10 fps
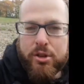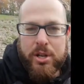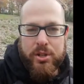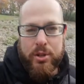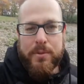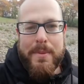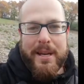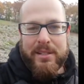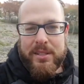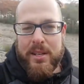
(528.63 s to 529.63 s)
traditional
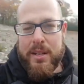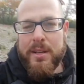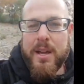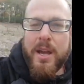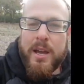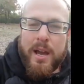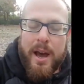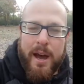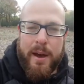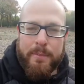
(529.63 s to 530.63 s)
medicine
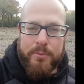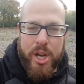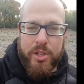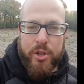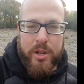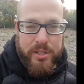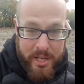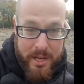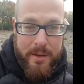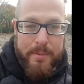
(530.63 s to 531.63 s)
tincture and
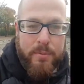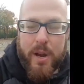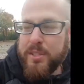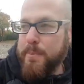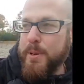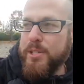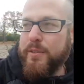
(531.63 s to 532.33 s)
tea recipes.